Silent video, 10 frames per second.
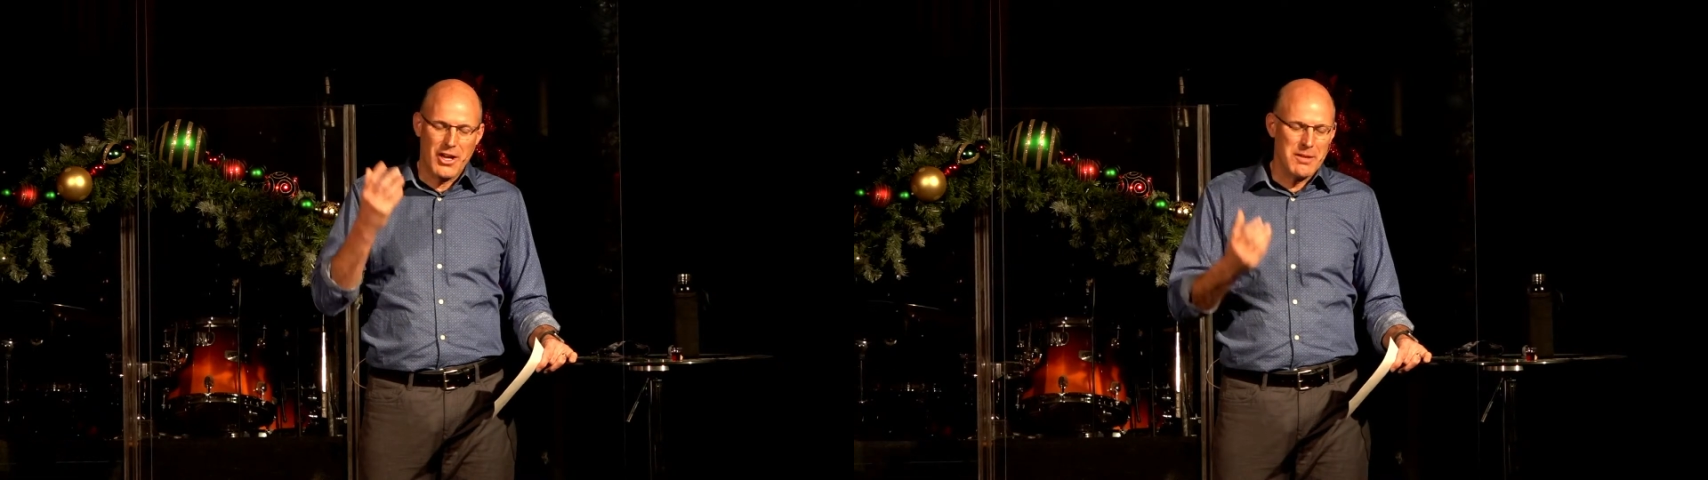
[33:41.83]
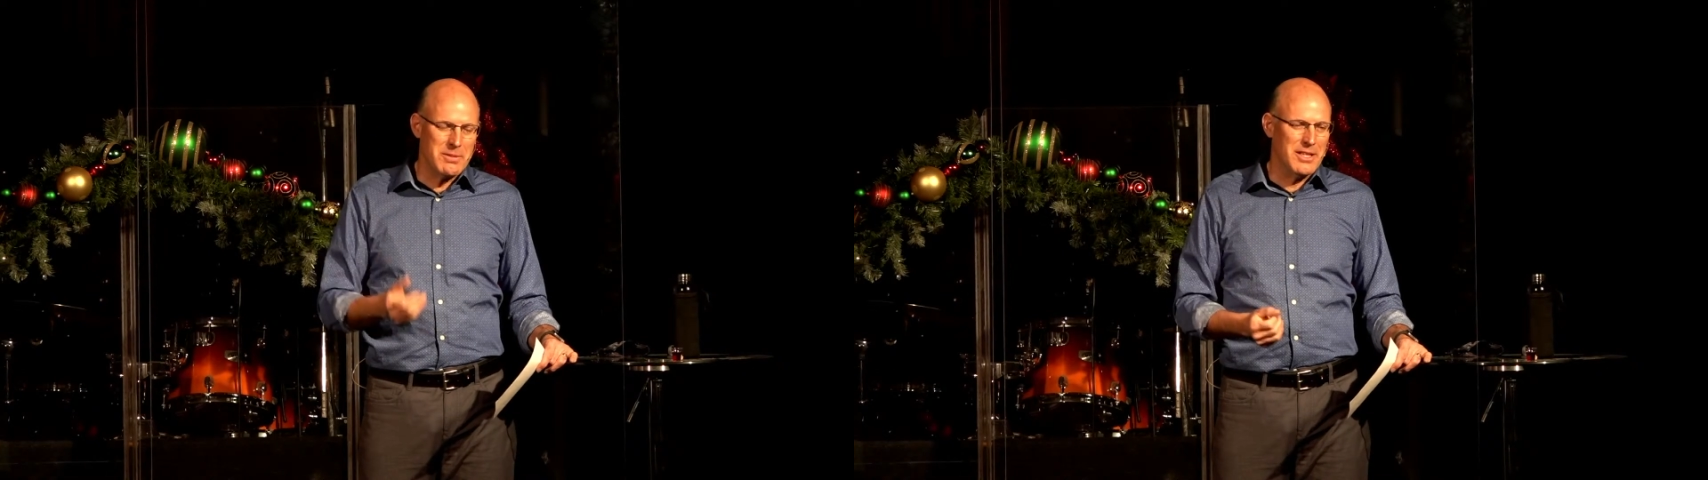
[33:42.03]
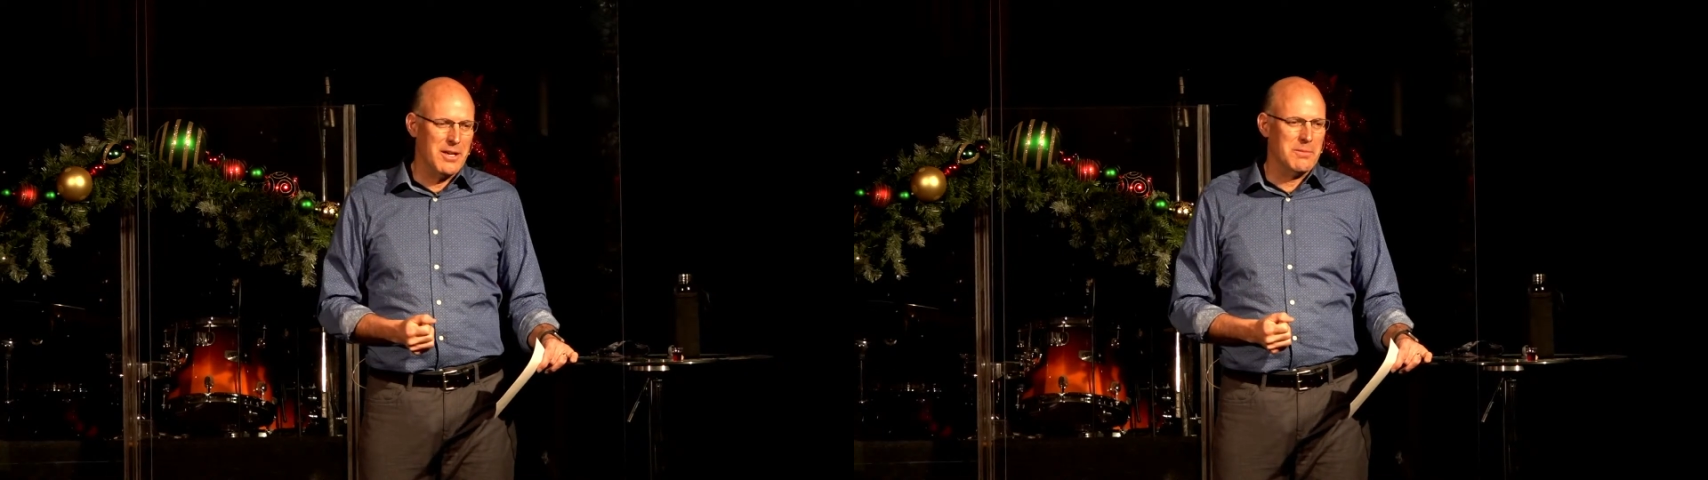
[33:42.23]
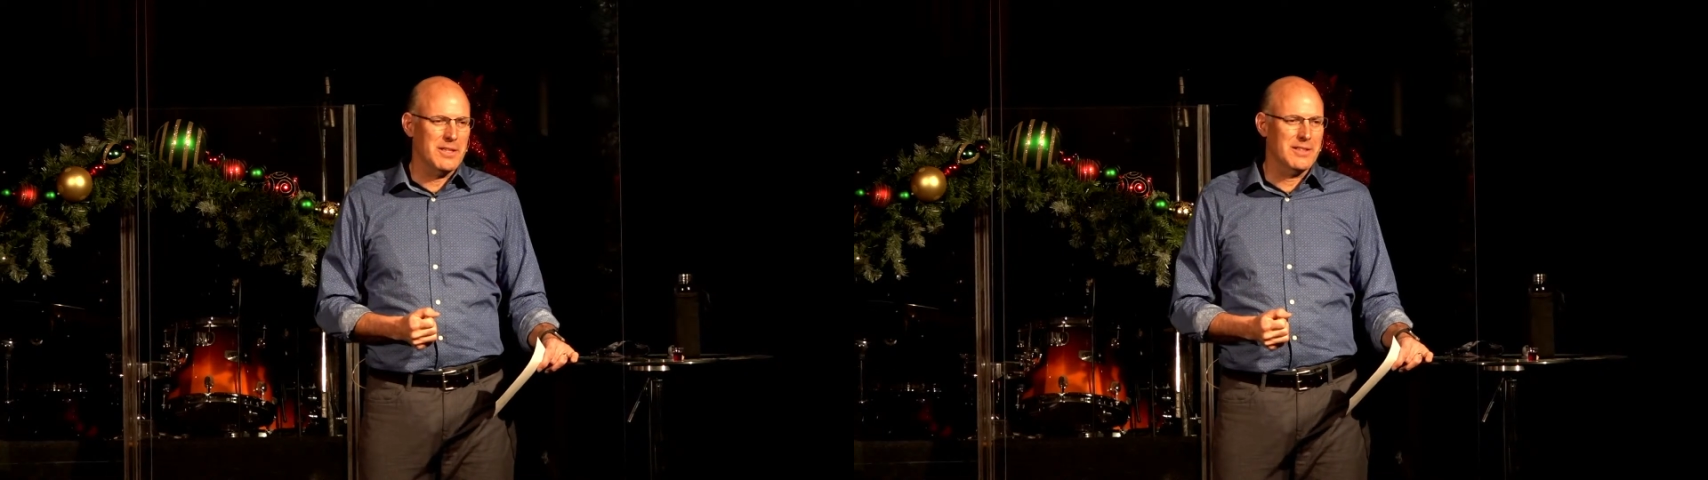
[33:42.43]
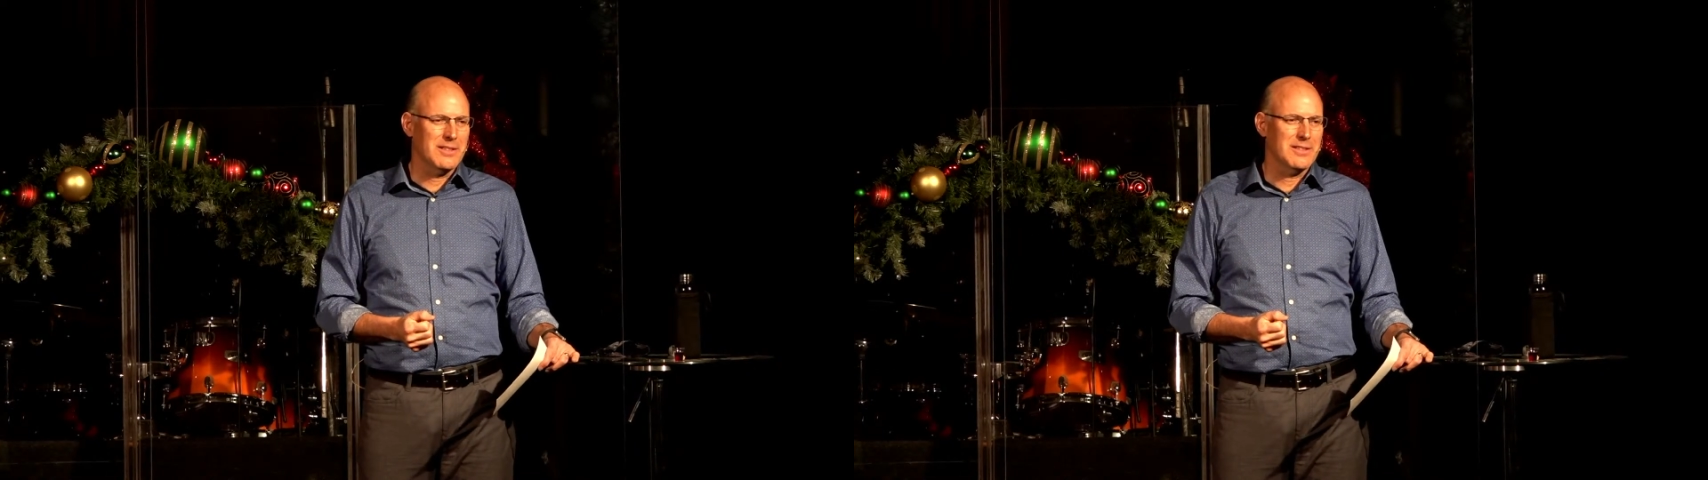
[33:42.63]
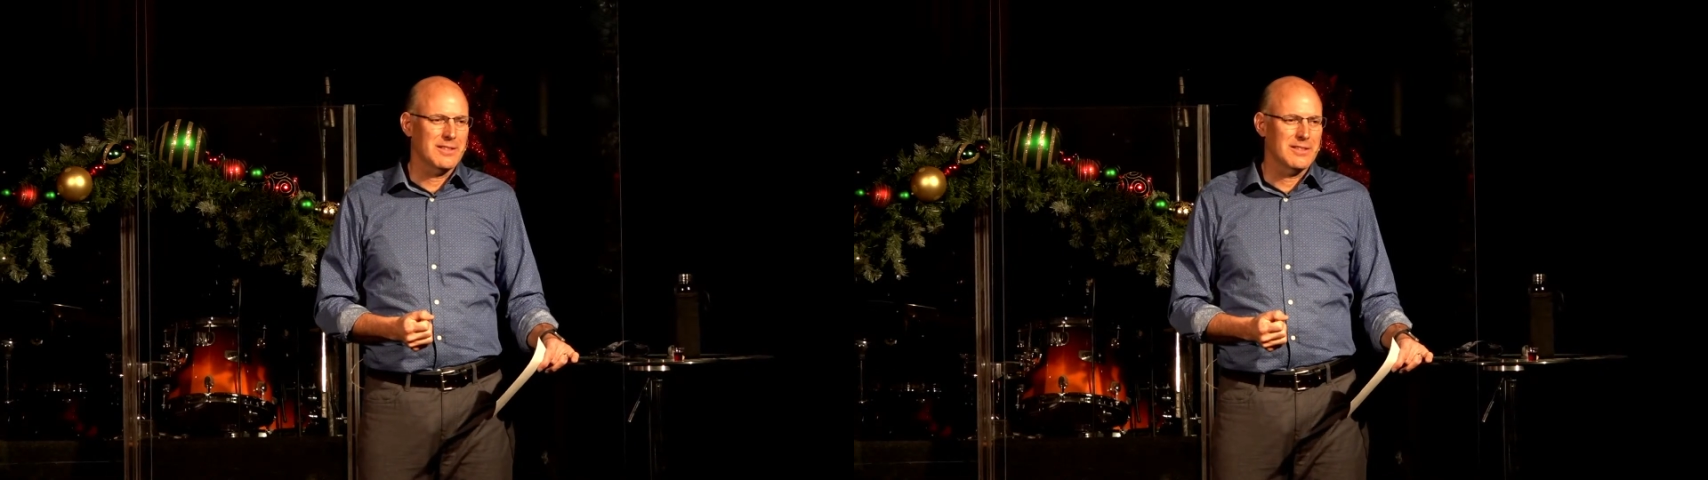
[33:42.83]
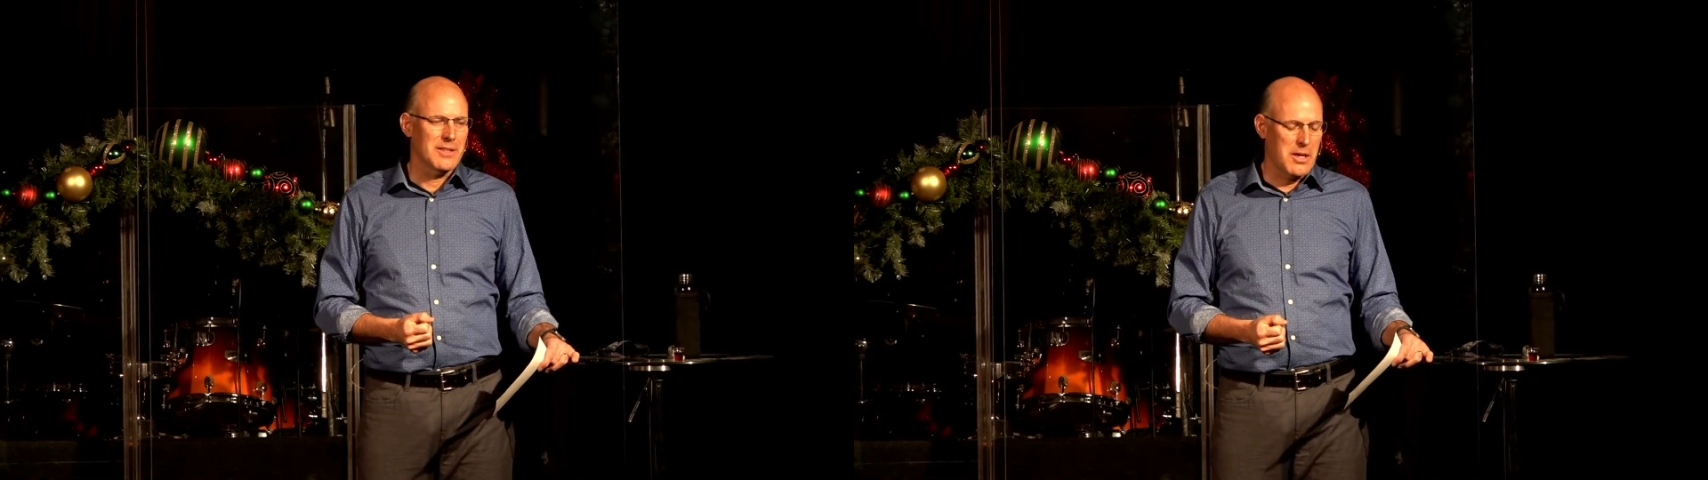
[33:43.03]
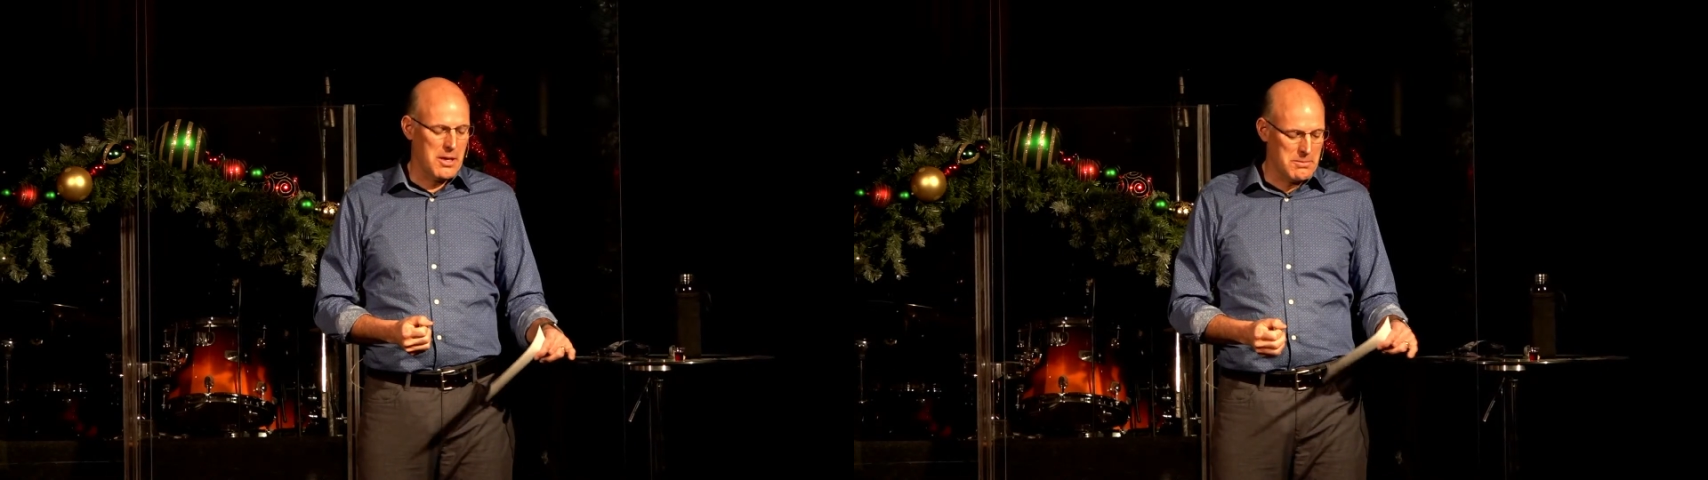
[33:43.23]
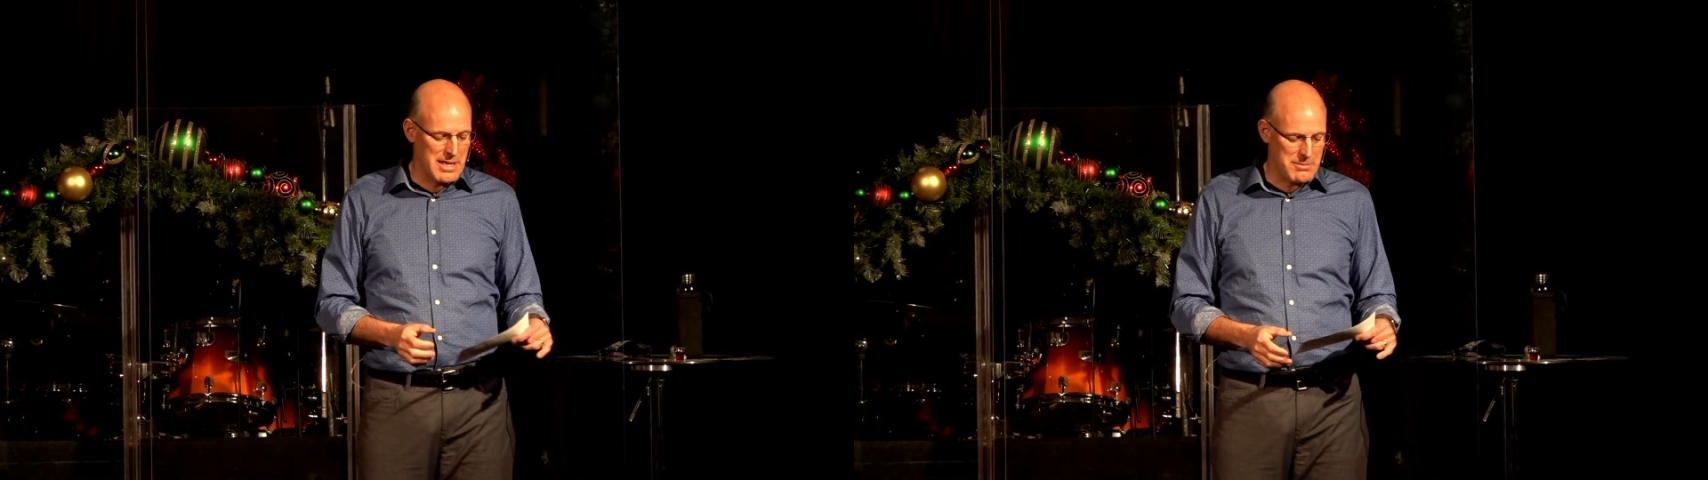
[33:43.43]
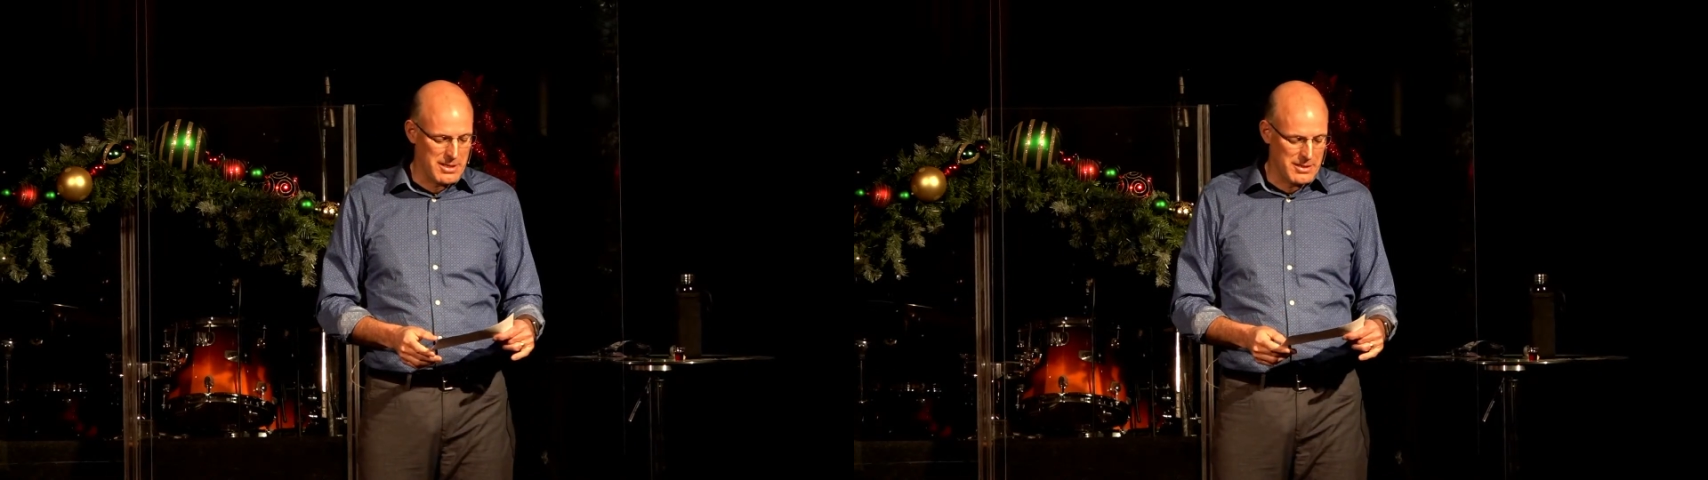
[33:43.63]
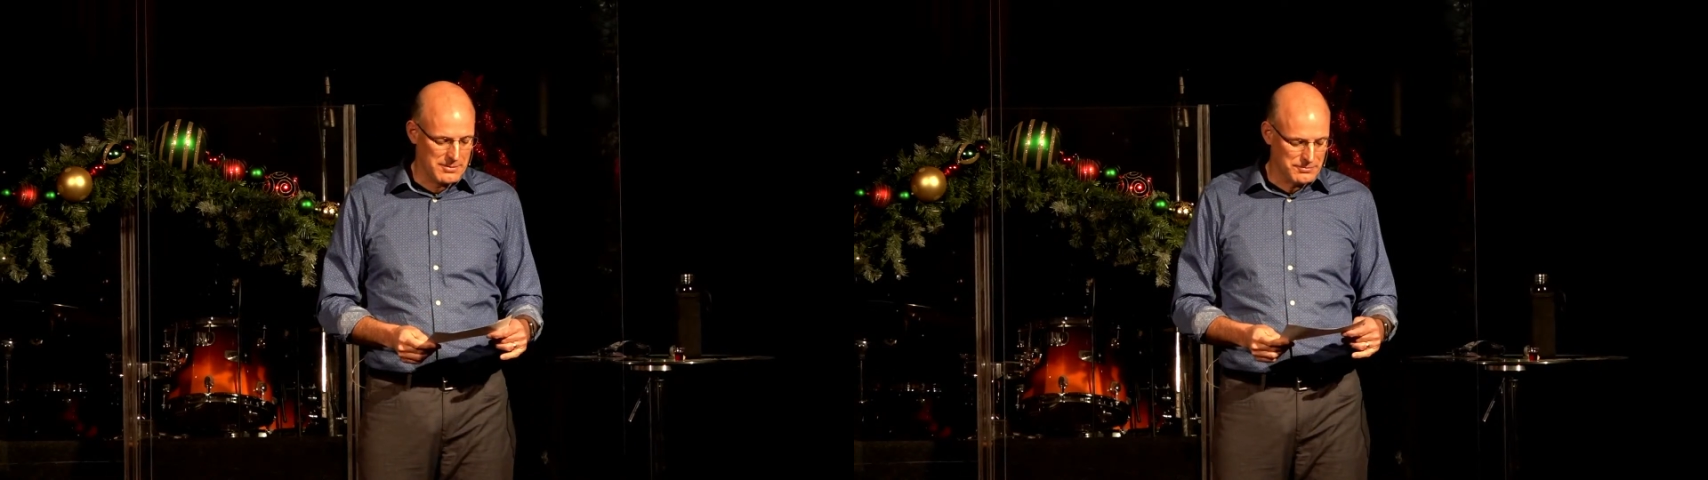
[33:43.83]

God becoming a baby.